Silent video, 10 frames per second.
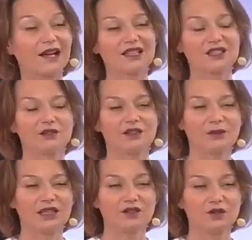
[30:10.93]
As
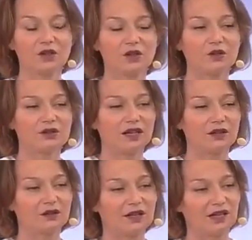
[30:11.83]
FilmEd, you know,
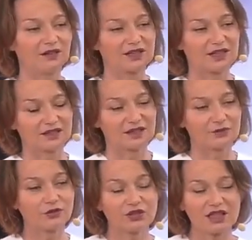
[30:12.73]
now have since
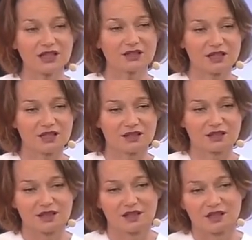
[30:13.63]
40 years,
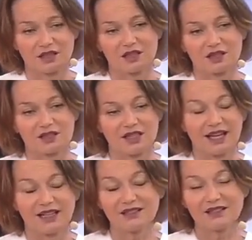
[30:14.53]
the
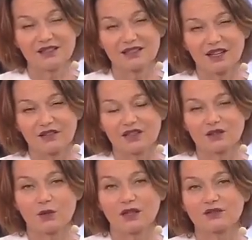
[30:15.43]
NCTF is
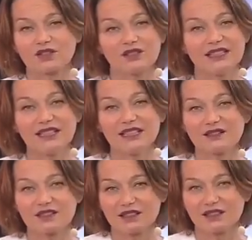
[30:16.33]
one of the
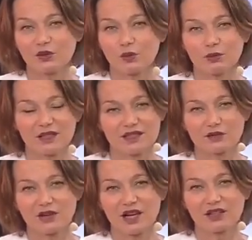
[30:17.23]
leaders, and he always
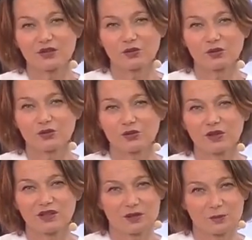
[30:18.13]
try to do
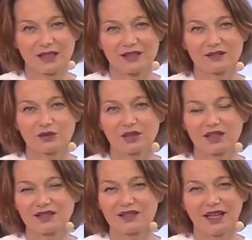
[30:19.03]
its best to
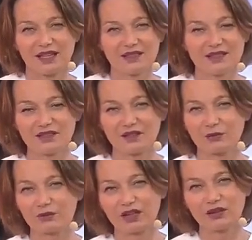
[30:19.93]
get the
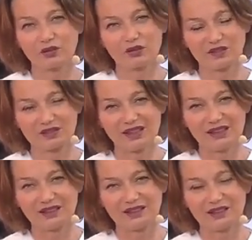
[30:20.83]
NCTF bring to the
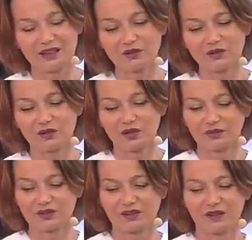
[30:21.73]
skin. And
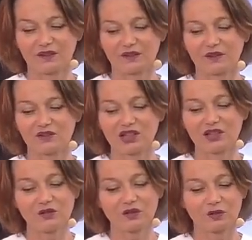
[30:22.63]
Nanosoft is a
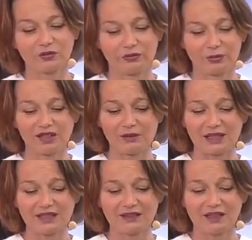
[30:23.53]
genius of
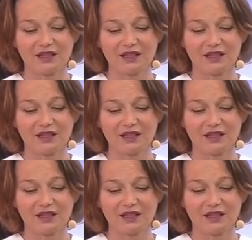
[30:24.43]
FilmEd